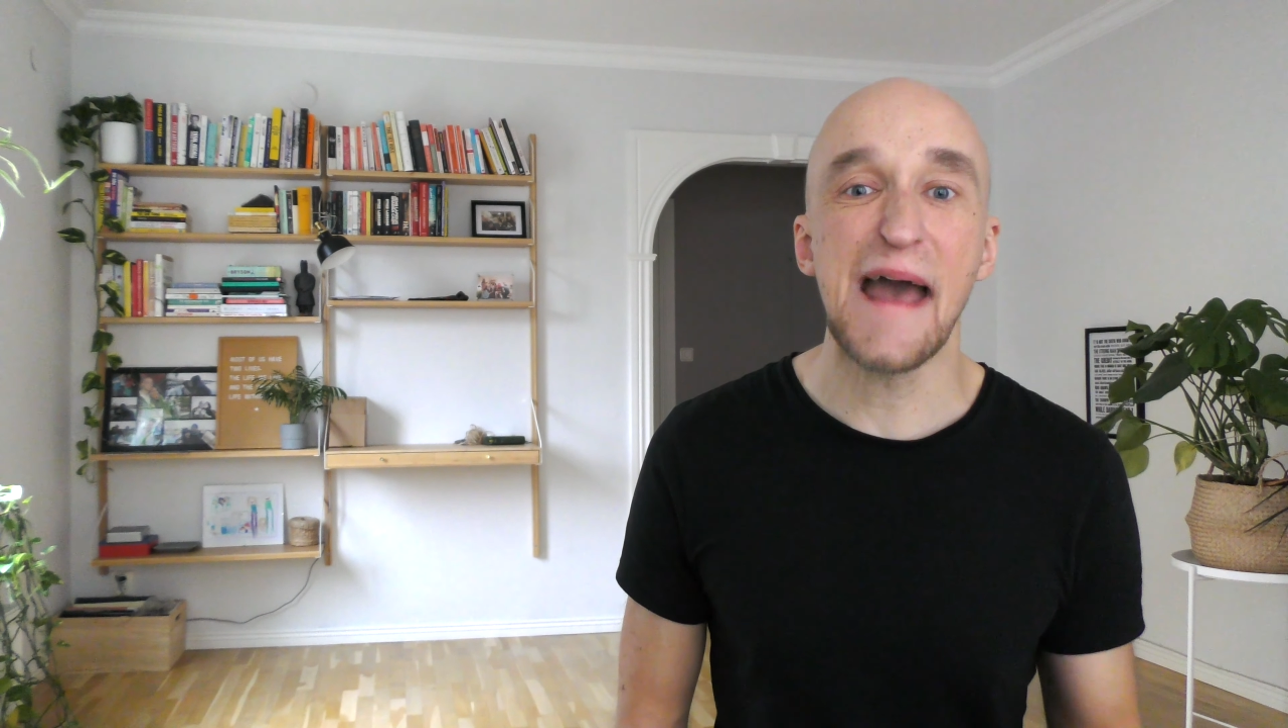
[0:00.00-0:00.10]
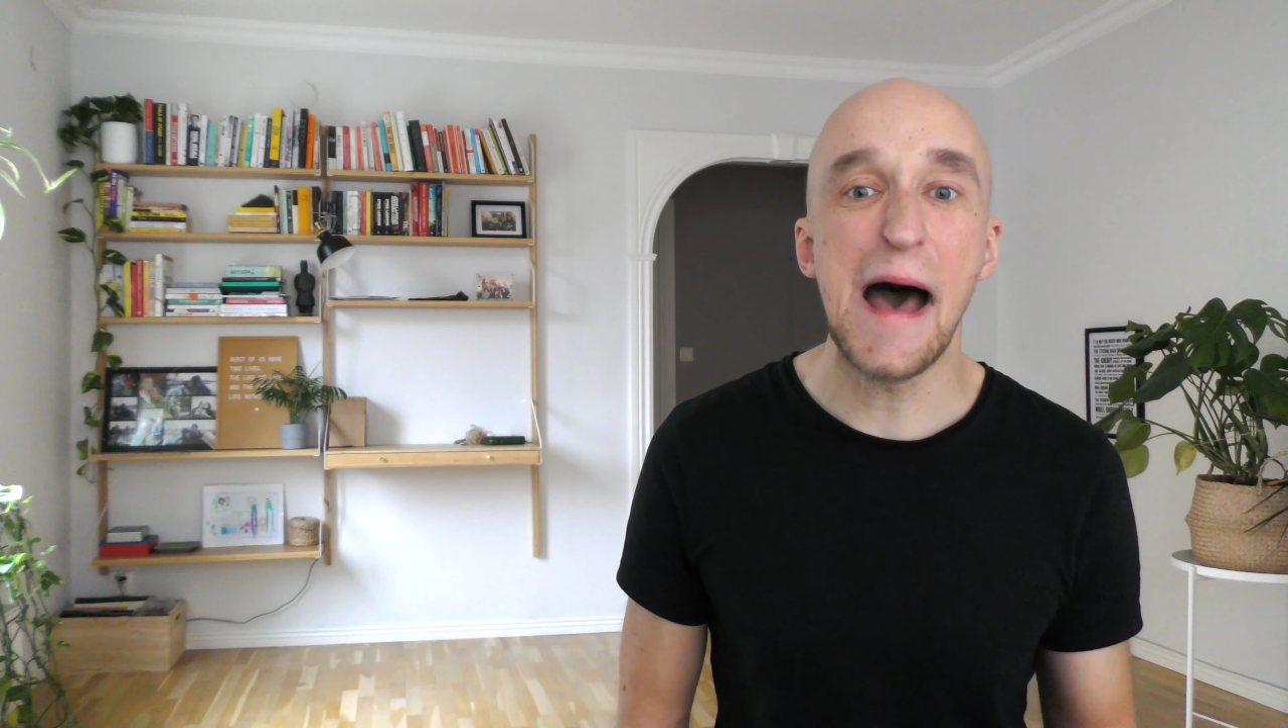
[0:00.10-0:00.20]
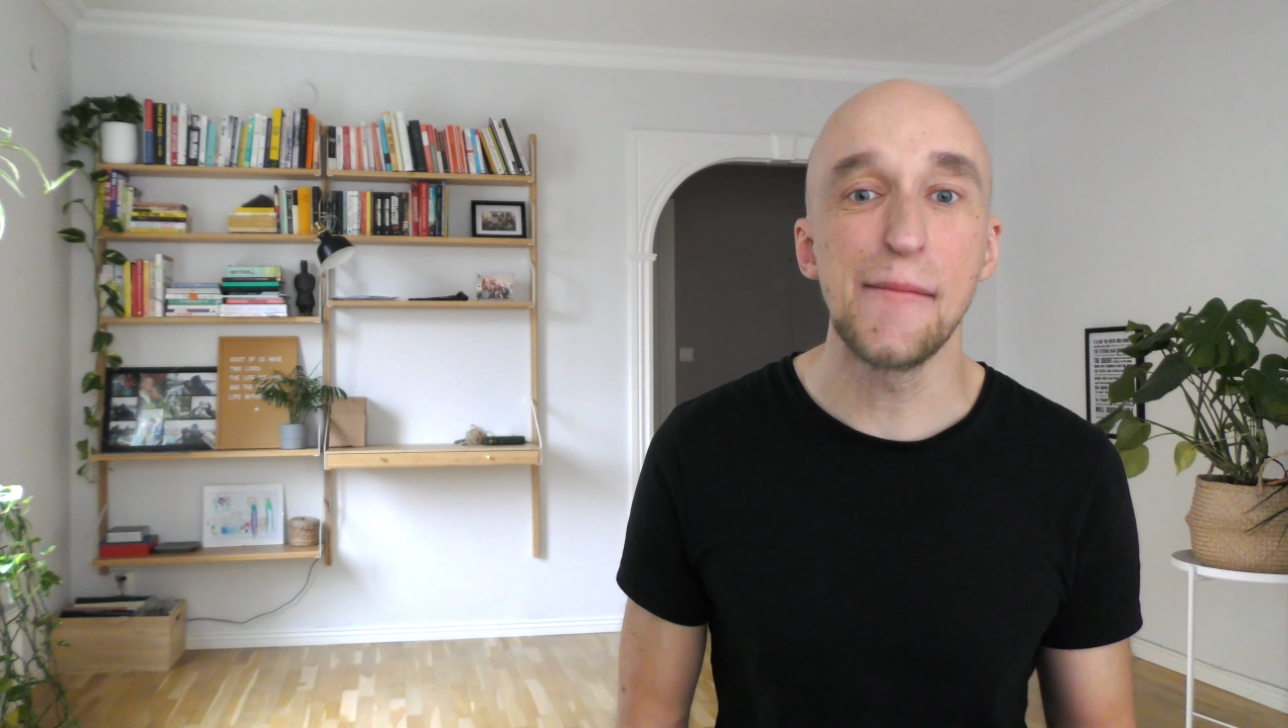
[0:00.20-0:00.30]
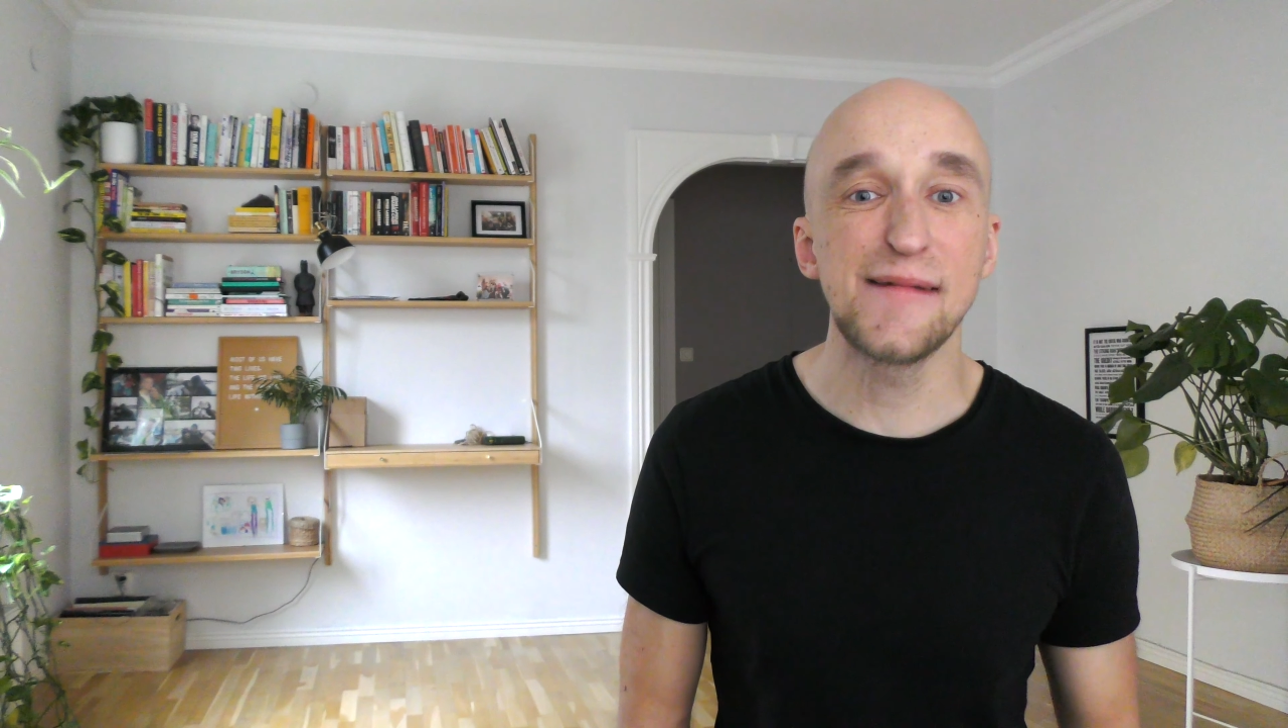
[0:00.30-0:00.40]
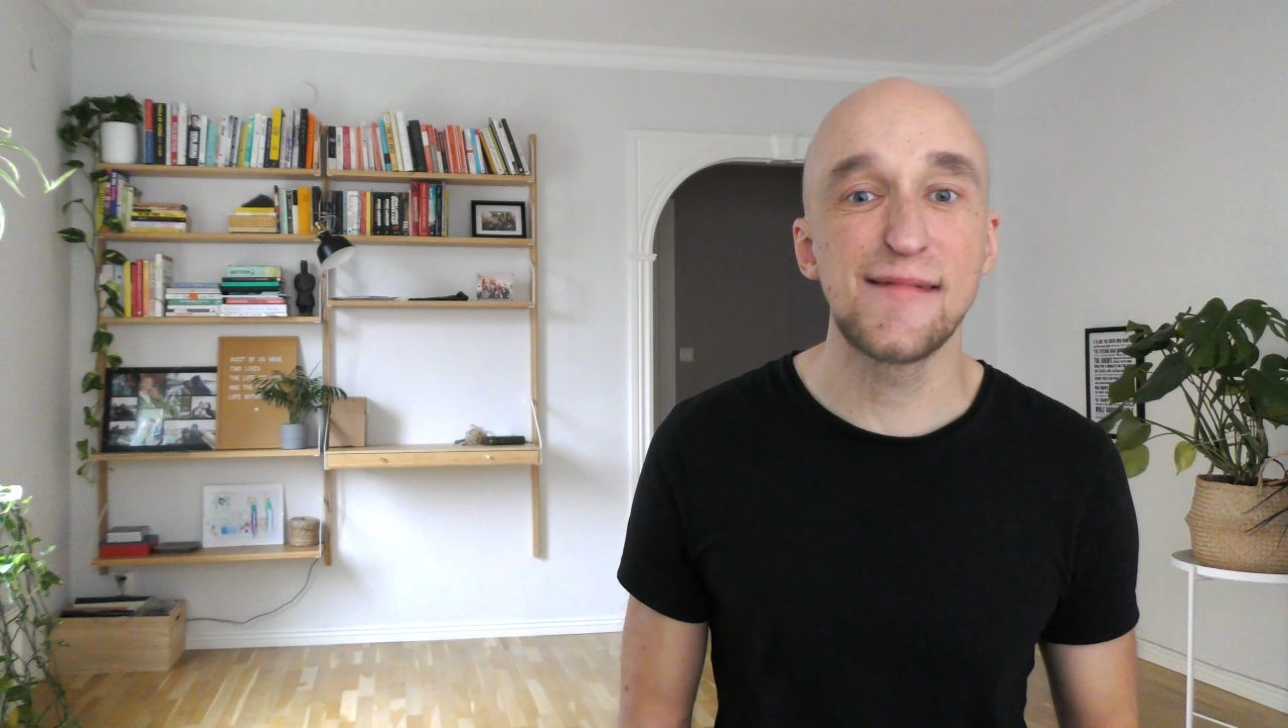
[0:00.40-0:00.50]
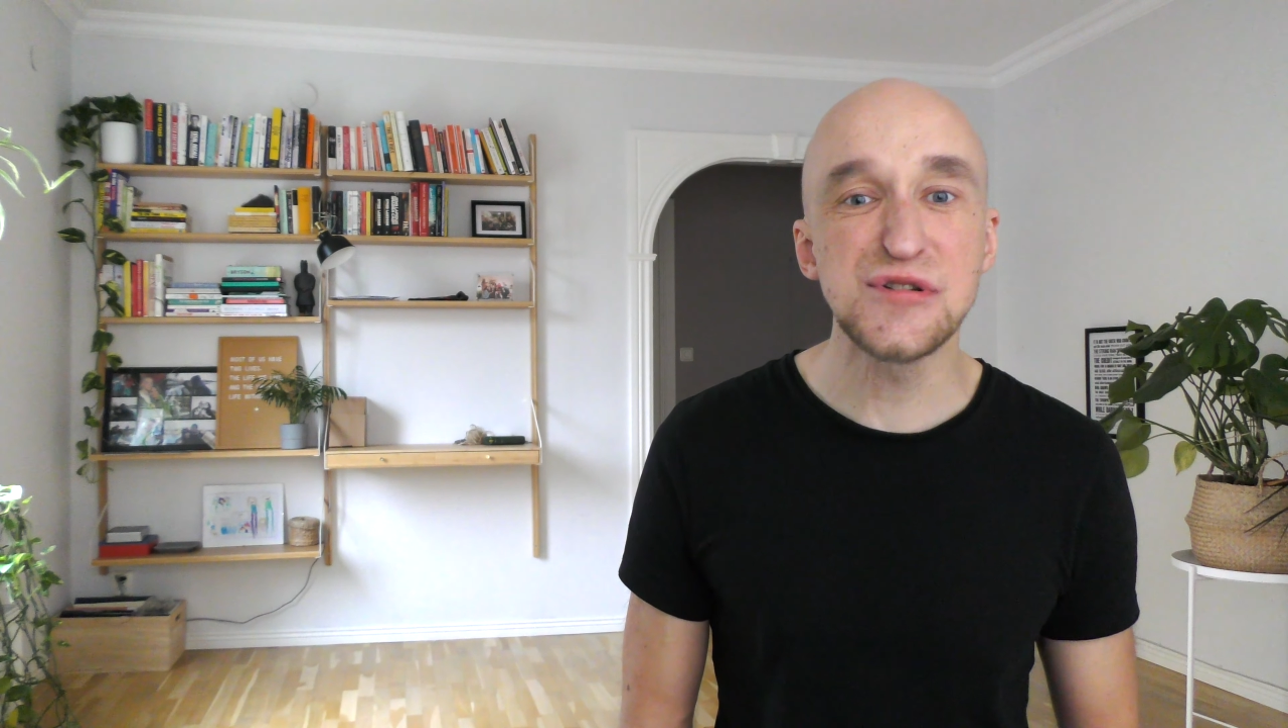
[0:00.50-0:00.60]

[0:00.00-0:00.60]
habits,